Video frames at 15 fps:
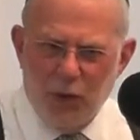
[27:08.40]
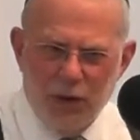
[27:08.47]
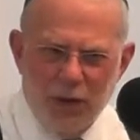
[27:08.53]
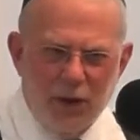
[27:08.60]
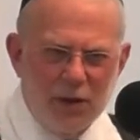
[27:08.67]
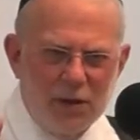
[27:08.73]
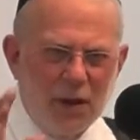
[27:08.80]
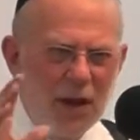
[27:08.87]

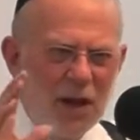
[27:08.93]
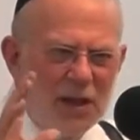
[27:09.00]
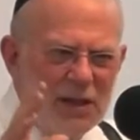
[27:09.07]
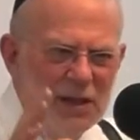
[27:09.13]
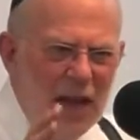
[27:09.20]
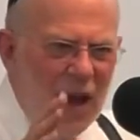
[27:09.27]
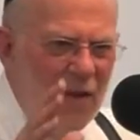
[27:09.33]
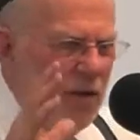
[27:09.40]
wilderness.
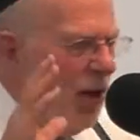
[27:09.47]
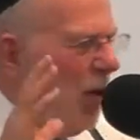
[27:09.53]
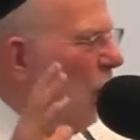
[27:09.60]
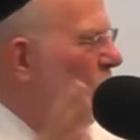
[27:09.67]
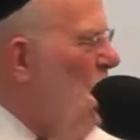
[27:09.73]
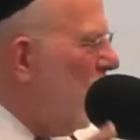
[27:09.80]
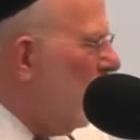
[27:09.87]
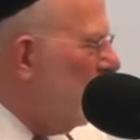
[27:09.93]

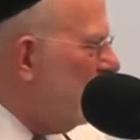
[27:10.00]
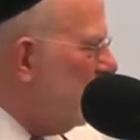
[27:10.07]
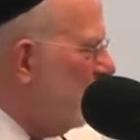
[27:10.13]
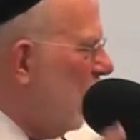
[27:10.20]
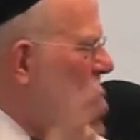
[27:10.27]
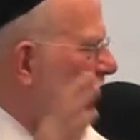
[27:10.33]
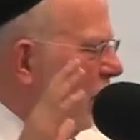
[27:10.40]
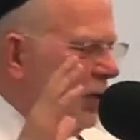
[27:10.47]
Seven
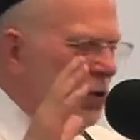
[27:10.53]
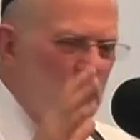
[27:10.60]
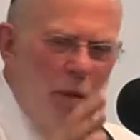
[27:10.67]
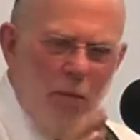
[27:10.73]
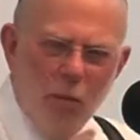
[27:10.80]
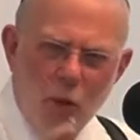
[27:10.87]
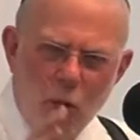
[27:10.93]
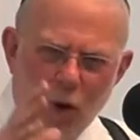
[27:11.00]
weeks, we
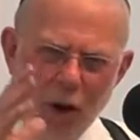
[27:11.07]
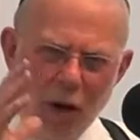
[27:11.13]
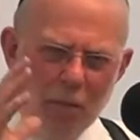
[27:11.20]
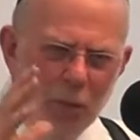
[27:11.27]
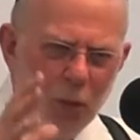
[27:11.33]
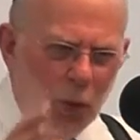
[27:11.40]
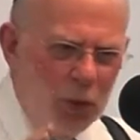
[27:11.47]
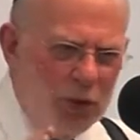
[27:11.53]
saw more
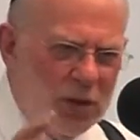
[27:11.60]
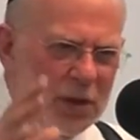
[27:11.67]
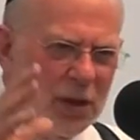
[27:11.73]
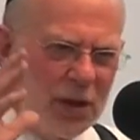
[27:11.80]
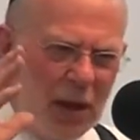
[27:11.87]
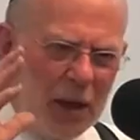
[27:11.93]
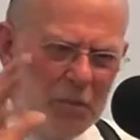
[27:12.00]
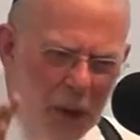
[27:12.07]
moose
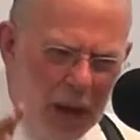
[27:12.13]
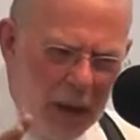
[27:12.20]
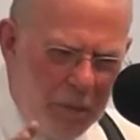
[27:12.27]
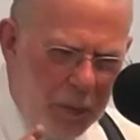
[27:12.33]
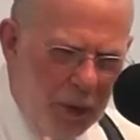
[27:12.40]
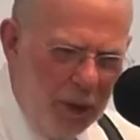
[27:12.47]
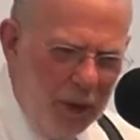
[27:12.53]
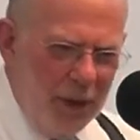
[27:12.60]
than
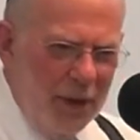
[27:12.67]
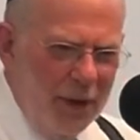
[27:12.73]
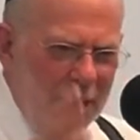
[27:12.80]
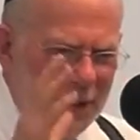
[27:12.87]
people.